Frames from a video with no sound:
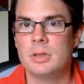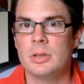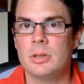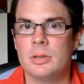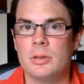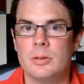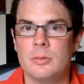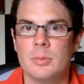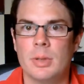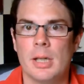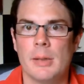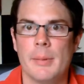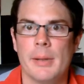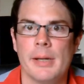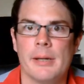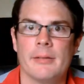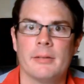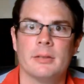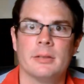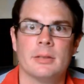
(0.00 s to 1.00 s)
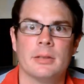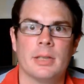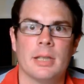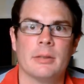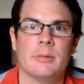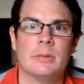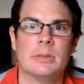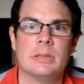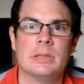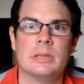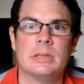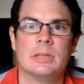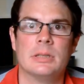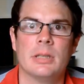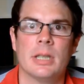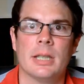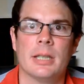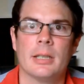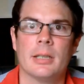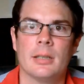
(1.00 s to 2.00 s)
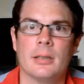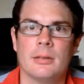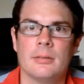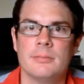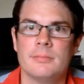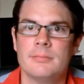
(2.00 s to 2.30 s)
to my parents, and they went in and had a